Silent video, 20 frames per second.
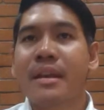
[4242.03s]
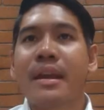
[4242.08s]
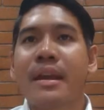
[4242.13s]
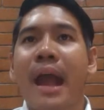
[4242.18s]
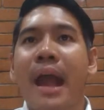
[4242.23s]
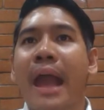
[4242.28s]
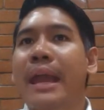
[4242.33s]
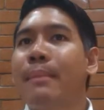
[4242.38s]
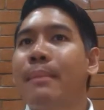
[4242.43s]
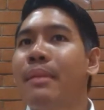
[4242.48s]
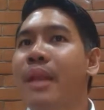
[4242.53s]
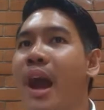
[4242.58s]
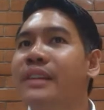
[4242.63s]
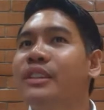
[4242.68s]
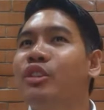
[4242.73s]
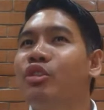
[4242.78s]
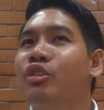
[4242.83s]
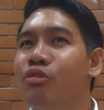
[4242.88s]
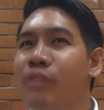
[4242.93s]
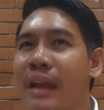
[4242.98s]
I am not
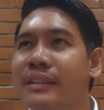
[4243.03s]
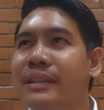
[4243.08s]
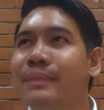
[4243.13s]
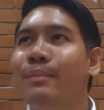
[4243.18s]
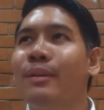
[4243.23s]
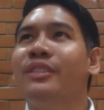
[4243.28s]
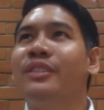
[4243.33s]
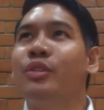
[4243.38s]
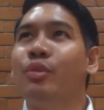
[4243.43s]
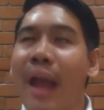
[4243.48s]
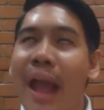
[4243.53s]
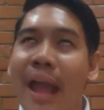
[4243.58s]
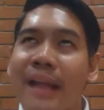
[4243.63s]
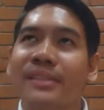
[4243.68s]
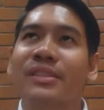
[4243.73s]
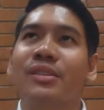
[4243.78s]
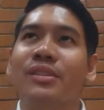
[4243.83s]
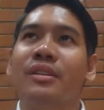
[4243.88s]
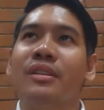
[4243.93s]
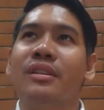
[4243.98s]
credible to
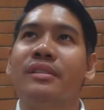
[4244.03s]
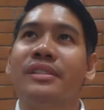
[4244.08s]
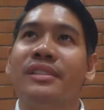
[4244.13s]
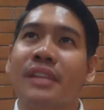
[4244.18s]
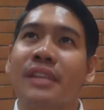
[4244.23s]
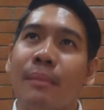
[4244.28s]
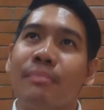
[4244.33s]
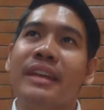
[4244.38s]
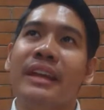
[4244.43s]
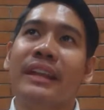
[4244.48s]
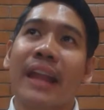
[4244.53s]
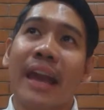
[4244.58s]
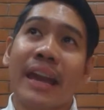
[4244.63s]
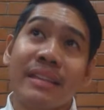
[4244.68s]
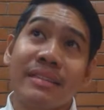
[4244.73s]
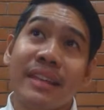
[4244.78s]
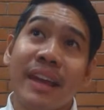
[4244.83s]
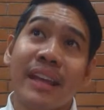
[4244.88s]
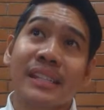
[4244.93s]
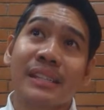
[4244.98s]
answer something like
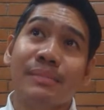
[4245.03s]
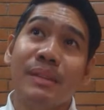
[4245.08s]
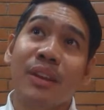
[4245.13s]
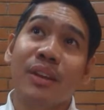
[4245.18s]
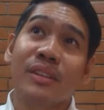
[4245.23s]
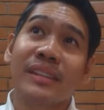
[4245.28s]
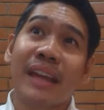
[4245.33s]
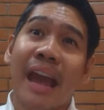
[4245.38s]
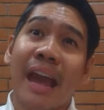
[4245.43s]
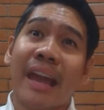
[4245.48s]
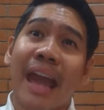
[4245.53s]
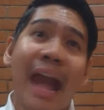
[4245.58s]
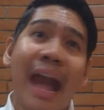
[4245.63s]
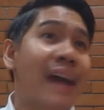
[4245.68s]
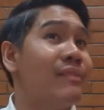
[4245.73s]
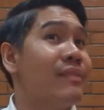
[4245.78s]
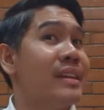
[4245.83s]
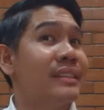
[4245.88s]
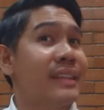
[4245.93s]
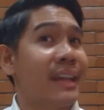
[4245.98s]
this because I
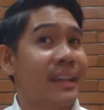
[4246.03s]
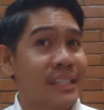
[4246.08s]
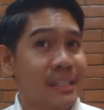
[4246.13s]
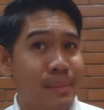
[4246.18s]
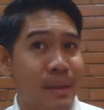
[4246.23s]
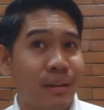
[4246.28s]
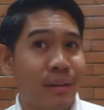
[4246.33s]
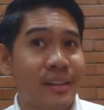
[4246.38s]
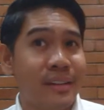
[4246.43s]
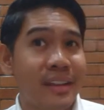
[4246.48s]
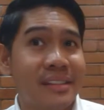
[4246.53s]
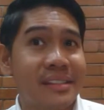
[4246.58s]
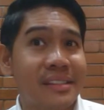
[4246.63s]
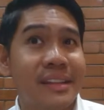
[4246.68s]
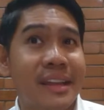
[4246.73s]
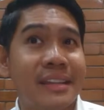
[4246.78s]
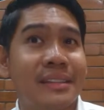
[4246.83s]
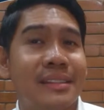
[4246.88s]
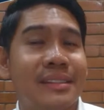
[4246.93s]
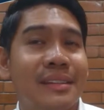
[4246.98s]
haven't experienced
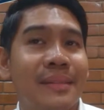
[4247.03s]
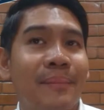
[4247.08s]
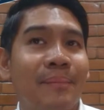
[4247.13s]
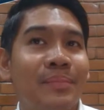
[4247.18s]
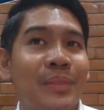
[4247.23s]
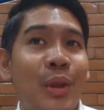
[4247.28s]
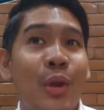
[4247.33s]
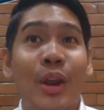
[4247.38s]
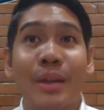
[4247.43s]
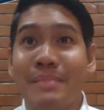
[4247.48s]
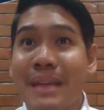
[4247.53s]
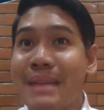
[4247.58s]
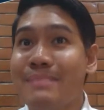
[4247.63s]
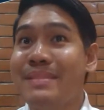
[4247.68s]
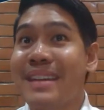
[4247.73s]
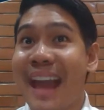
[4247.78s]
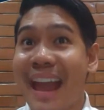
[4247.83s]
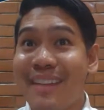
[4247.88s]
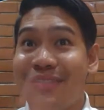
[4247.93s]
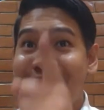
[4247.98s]
it, or
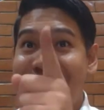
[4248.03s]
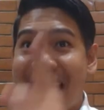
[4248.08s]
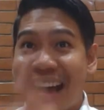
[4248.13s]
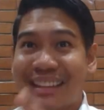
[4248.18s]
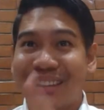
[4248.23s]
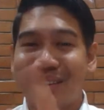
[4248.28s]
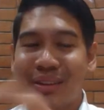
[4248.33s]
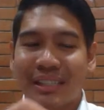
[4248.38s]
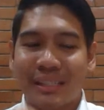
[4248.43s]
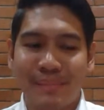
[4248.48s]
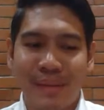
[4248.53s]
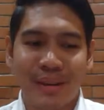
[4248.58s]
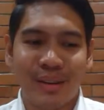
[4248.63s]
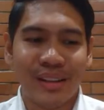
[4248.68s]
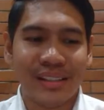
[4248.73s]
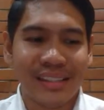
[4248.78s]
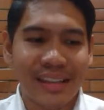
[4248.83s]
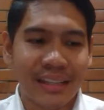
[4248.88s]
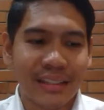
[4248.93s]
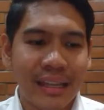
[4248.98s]
maybe I've yet to
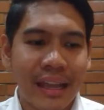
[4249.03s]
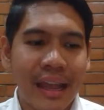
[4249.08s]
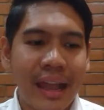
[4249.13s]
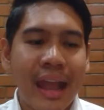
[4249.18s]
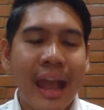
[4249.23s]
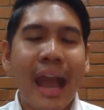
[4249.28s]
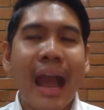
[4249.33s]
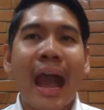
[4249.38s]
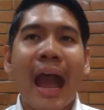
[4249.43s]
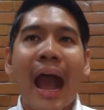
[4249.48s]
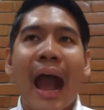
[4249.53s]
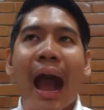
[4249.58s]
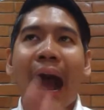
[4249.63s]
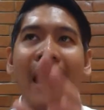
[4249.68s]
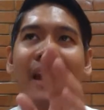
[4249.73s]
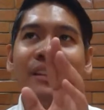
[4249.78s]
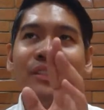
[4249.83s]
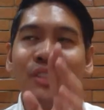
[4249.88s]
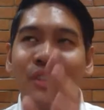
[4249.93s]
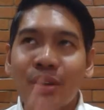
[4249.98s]
experience it.
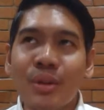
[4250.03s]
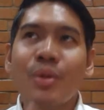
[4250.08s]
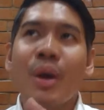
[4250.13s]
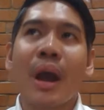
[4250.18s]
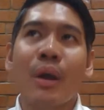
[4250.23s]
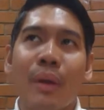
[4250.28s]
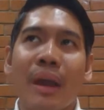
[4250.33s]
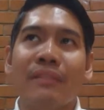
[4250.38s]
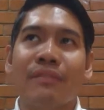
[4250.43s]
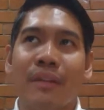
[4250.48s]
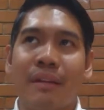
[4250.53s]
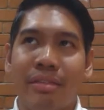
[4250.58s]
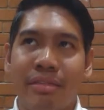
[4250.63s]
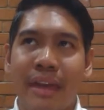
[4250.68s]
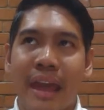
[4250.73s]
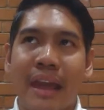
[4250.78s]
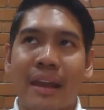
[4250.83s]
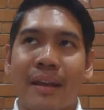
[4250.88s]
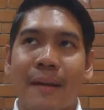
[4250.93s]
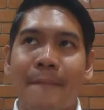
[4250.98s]
I do, however,
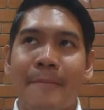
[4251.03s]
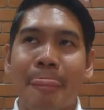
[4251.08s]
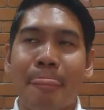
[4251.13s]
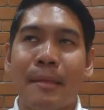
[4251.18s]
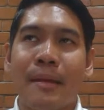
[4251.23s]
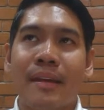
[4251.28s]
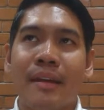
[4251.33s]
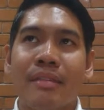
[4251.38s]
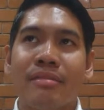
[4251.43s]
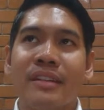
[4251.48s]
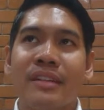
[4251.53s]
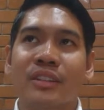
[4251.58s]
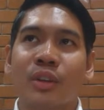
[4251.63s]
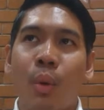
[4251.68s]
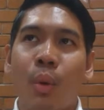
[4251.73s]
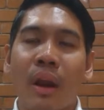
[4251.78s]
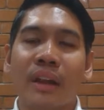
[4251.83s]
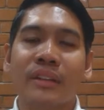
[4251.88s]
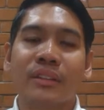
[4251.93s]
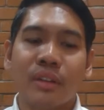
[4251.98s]
think that
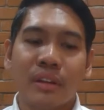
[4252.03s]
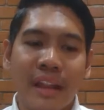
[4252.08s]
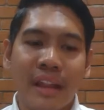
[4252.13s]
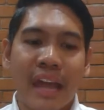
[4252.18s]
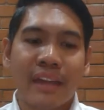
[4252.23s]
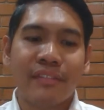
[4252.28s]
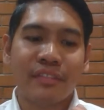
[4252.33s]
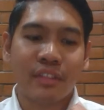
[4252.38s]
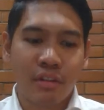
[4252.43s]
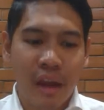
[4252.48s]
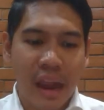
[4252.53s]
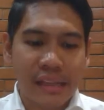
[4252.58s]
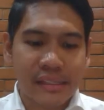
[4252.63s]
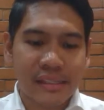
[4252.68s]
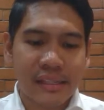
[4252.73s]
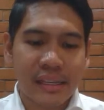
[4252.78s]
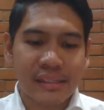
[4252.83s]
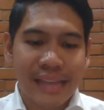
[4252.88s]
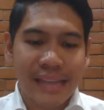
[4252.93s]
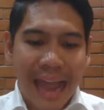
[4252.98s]
quarter life
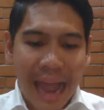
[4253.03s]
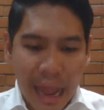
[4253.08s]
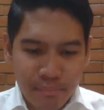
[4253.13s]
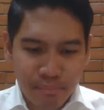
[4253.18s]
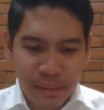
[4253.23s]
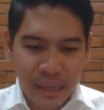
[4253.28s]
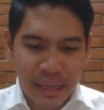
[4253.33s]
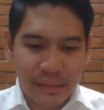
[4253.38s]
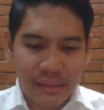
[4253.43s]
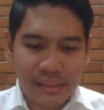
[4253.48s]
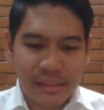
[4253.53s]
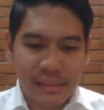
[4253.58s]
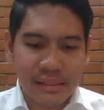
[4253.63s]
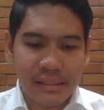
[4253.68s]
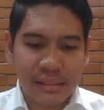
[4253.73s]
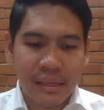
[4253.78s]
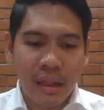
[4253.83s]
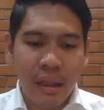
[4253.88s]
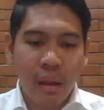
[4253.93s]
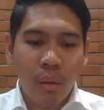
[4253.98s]
crisis happens
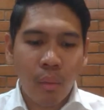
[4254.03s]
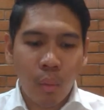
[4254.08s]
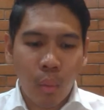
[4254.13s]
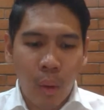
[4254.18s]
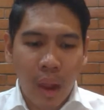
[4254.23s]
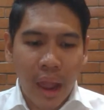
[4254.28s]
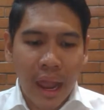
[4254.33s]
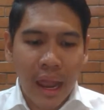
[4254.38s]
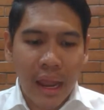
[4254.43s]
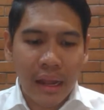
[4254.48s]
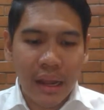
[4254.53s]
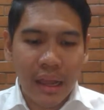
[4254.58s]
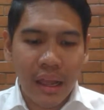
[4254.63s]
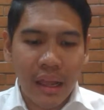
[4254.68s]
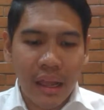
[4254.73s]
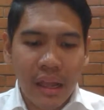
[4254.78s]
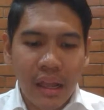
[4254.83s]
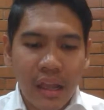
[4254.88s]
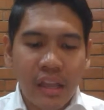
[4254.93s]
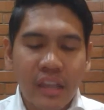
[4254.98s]
when
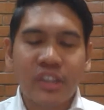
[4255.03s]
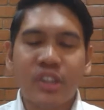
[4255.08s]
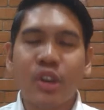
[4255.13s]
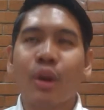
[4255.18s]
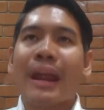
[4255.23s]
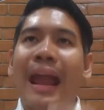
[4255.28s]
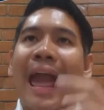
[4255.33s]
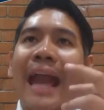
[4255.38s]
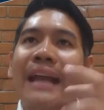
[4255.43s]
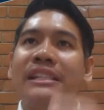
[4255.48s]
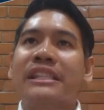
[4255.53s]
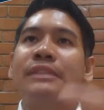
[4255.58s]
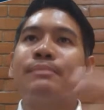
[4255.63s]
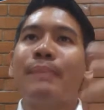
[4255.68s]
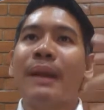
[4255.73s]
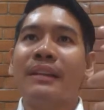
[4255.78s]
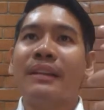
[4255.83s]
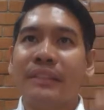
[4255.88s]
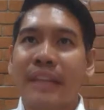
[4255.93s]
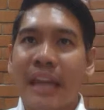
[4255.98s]
your
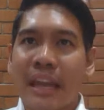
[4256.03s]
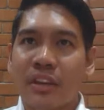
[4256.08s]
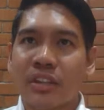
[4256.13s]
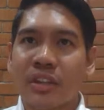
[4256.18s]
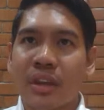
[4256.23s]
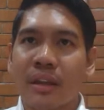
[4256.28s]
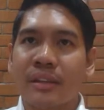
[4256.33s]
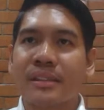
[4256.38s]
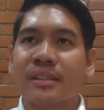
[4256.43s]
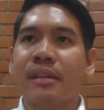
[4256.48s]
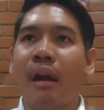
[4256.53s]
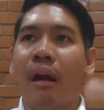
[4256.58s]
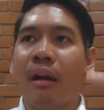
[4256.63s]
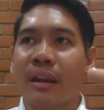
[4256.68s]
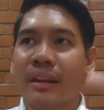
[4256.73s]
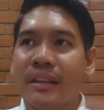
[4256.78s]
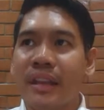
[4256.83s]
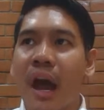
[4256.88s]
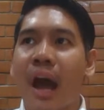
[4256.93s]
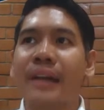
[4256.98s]
expectations are
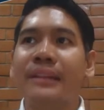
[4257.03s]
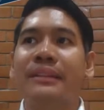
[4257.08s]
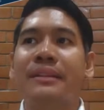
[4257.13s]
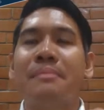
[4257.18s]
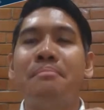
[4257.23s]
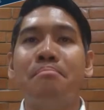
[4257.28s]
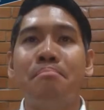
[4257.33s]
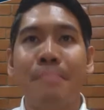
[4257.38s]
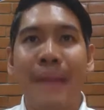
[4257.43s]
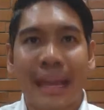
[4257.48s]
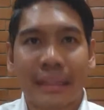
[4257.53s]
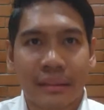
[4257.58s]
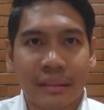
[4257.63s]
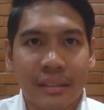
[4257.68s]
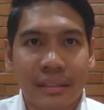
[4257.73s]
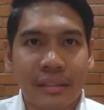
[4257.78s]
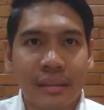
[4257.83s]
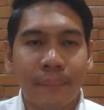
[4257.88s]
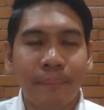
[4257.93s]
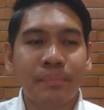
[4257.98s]
not
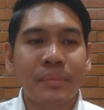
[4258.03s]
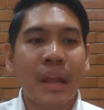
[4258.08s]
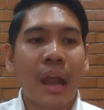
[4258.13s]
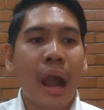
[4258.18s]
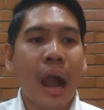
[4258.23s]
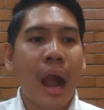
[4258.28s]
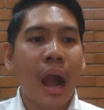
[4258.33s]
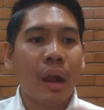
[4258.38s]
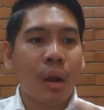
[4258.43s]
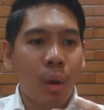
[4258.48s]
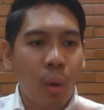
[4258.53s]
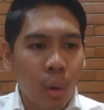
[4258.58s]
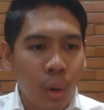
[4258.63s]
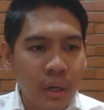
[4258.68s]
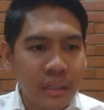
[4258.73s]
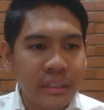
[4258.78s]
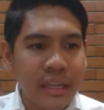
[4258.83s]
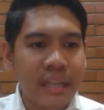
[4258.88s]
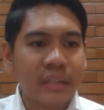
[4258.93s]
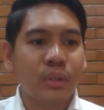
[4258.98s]
met
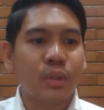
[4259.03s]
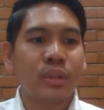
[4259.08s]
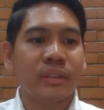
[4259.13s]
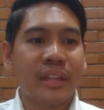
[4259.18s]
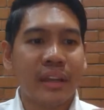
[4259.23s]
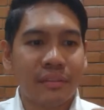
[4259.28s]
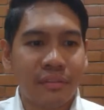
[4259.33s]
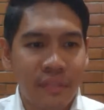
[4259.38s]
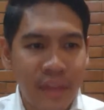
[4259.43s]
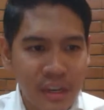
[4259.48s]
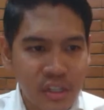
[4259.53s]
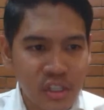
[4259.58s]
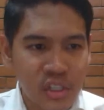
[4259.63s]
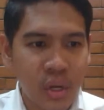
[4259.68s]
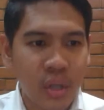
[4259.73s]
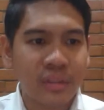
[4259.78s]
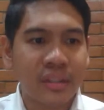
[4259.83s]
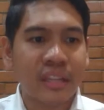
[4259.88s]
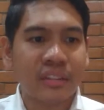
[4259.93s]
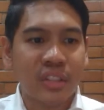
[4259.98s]
according to the
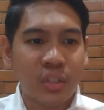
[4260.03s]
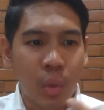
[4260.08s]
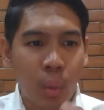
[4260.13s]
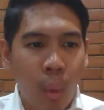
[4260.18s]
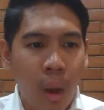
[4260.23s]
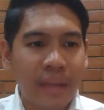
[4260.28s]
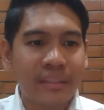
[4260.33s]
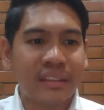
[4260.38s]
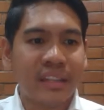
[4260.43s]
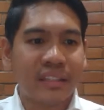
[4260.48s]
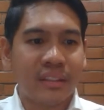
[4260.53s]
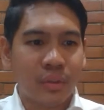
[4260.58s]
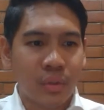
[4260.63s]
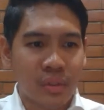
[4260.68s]
vision that you wanted to